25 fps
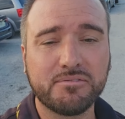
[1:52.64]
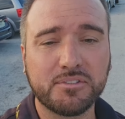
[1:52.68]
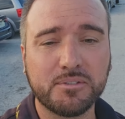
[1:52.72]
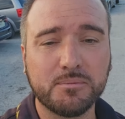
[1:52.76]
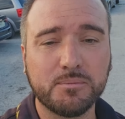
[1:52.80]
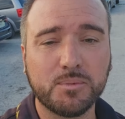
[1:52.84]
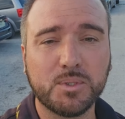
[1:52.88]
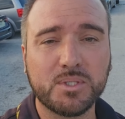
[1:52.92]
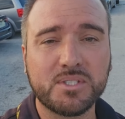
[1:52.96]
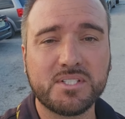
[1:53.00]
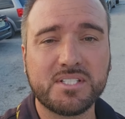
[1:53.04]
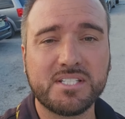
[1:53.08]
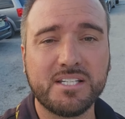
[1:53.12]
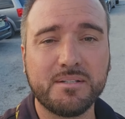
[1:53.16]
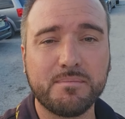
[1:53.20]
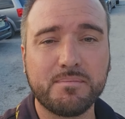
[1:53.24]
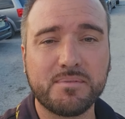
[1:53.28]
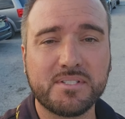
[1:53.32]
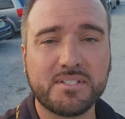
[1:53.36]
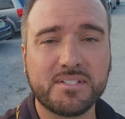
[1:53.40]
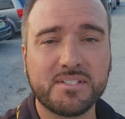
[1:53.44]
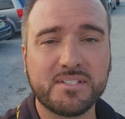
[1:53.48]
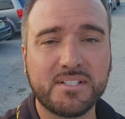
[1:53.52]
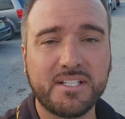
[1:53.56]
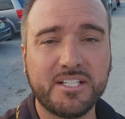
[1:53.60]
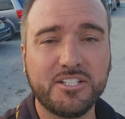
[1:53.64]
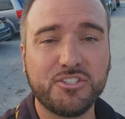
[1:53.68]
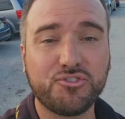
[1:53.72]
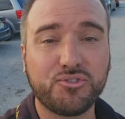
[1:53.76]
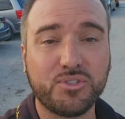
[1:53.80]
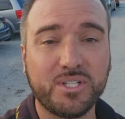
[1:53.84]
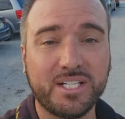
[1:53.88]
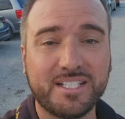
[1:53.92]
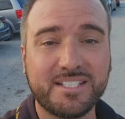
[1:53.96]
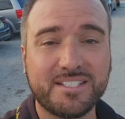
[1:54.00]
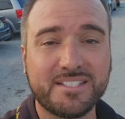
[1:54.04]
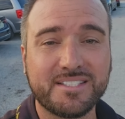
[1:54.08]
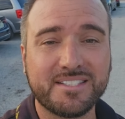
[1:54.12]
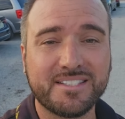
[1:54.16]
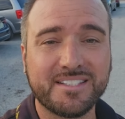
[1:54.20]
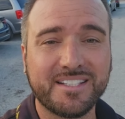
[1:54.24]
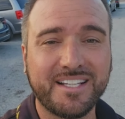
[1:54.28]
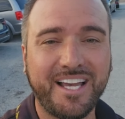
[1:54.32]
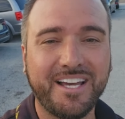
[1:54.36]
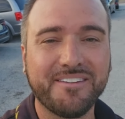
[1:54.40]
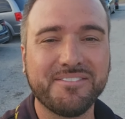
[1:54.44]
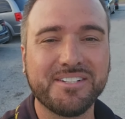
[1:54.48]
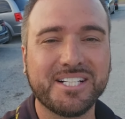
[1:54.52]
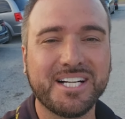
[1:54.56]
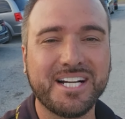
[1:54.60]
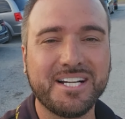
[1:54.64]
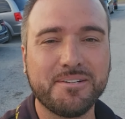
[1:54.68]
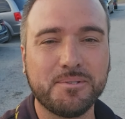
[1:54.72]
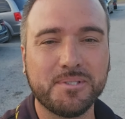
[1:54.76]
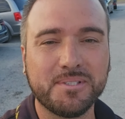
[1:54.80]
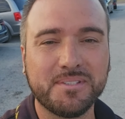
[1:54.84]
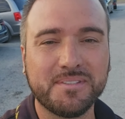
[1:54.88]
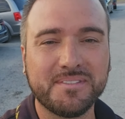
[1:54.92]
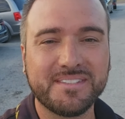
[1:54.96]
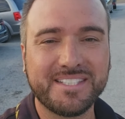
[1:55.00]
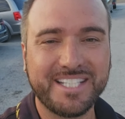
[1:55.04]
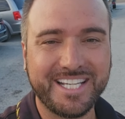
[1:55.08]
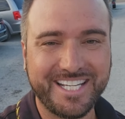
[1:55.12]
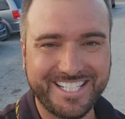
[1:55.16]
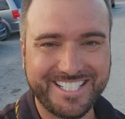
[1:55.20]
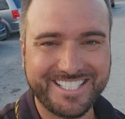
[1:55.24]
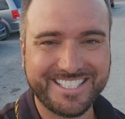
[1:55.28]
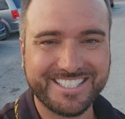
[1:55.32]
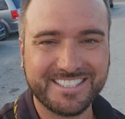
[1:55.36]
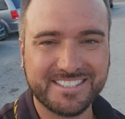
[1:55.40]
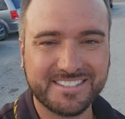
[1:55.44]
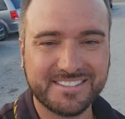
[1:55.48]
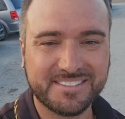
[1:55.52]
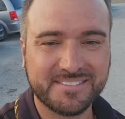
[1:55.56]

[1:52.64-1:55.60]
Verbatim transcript: for more tips and tricks. Have a great one. Thanks.